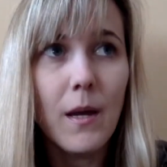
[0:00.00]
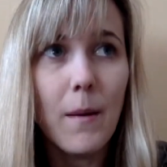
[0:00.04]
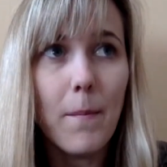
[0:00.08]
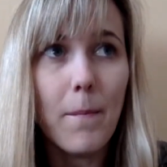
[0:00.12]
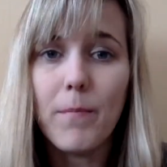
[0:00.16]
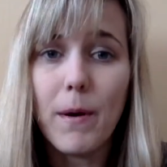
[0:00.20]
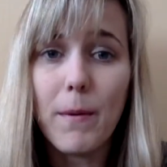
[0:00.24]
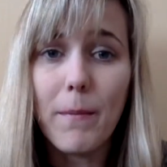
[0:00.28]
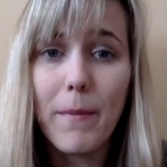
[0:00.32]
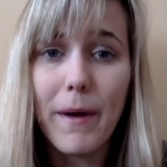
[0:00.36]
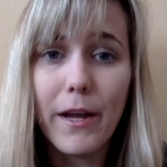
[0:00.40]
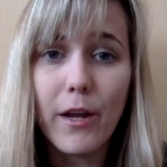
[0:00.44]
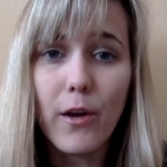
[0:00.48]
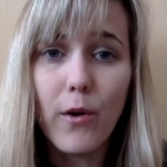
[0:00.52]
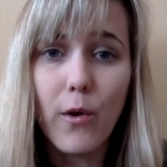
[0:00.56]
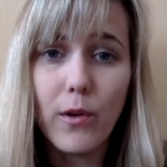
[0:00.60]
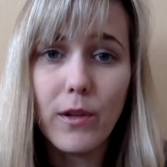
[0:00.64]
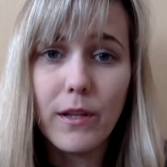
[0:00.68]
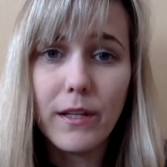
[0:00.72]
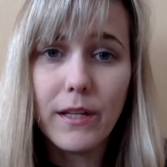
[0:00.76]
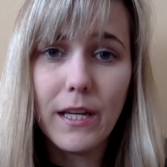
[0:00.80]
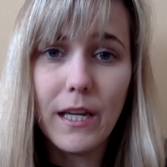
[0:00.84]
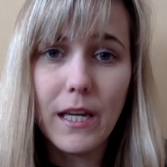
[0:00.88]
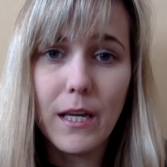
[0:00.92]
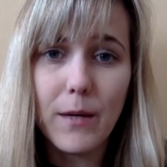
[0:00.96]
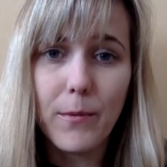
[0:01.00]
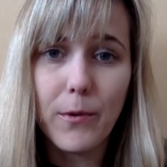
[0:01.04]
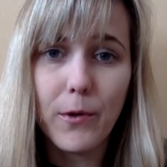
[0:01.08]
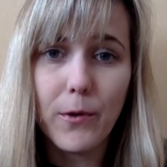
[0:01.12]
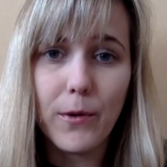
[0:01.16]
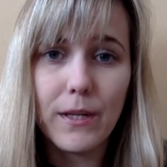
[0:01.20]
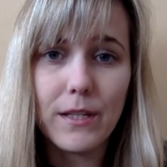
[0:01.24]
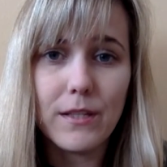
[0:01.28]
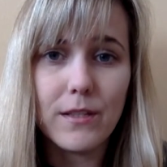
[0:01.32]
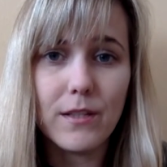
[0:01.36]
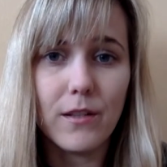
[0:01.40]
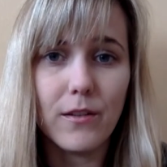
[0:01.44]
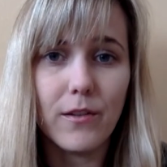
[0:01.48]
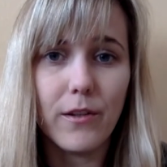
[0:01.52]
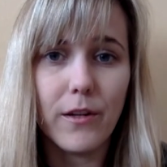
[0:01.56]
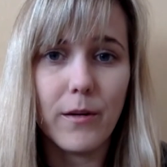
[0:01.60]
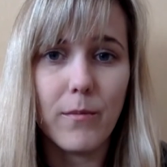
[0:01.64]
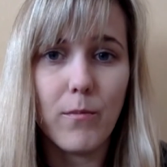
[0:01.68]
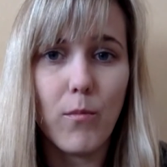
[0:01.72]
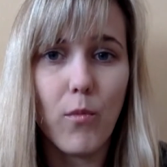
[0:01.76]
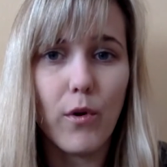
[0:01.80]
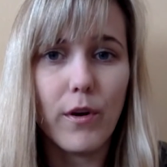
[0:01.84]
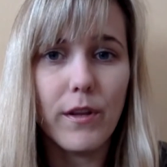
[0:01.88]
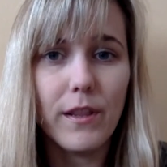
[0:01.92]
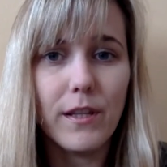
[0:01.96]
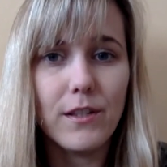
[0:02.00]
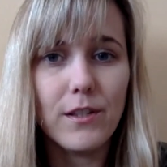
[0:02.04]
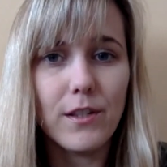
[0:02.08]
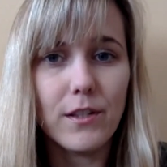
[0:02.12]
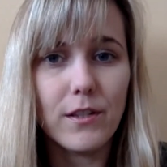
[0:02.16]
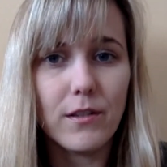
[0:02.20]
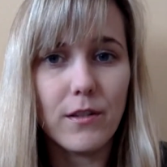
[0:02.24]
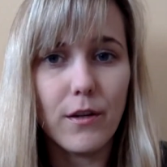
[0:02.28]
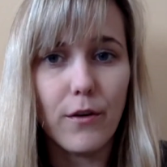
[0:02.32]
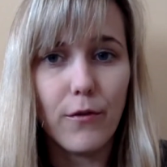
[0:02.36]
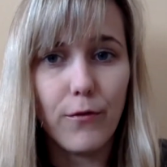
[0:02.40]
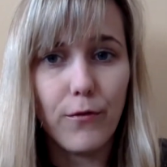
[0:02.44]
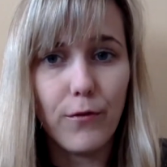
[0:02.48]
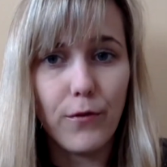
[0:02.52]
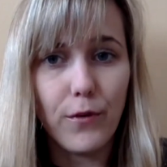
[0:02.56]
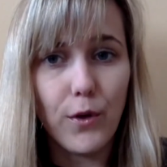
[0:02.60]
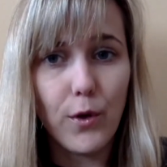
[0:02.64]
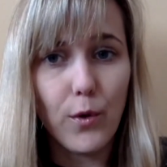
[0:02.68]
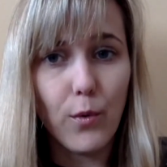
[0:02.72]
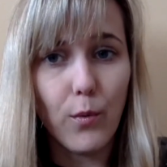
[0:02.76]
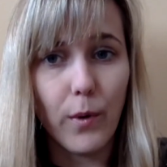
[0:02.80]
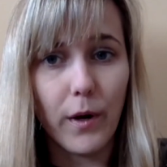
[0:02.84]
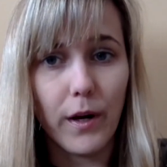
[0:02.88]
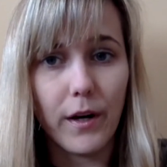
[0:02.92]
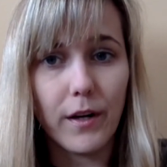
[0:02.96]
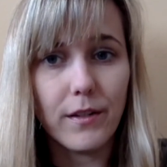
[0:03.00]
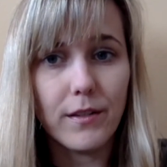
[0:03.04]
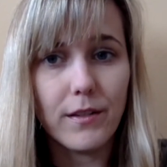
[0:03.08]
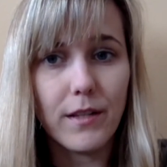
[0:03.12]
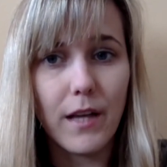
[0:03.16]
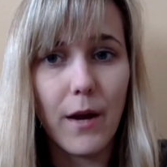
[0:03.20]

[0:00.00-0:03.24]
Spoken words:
But my goal in Hebrew is to learn more than just a few words.